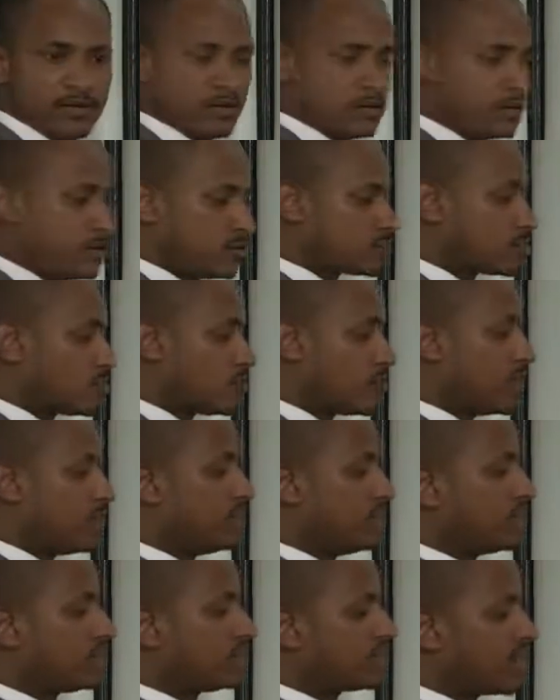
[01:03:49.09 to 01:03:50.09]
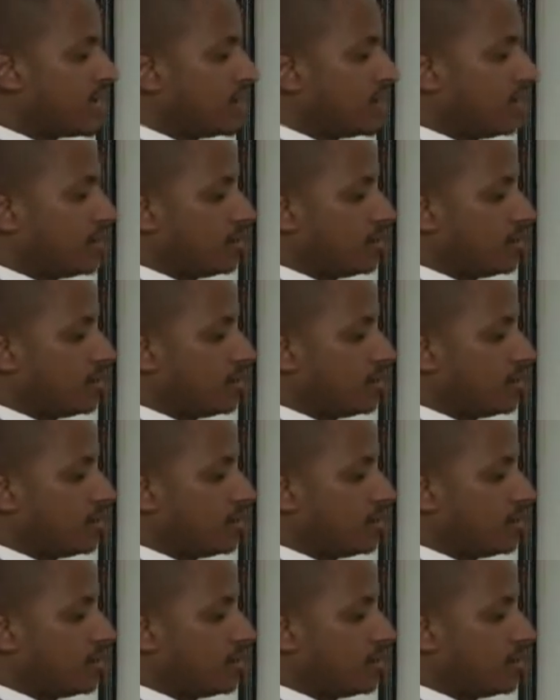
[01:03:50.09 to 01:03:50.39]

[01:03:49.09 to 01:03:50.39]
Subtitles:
So when methane